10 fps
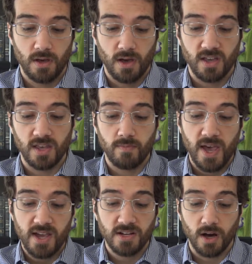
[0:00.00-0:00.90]
And they
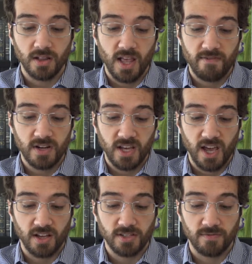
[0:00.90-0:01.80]
baked unleavened
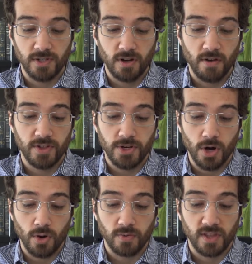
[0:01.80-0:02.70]
cakes of the
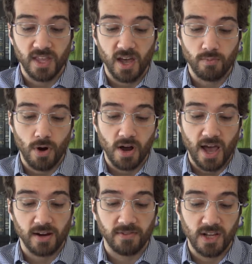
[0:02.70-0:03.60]
dough that they had brought
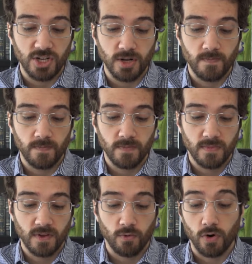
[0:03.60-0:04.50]
out of Egypt,
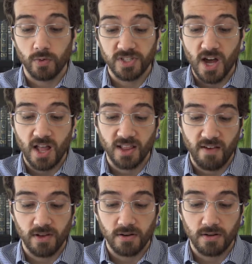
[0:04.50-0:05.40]
for it was not
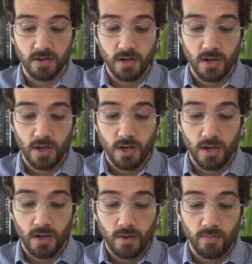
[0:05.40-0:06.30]
leavened,
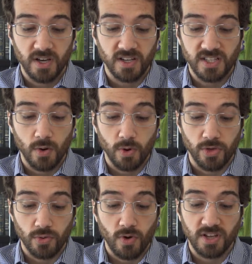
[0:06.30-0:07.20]
because they were
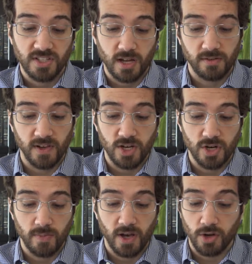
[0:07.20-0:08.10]
thrust out of
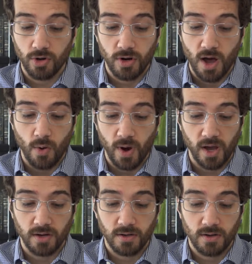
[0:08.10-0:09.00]
Egypt and could not wait,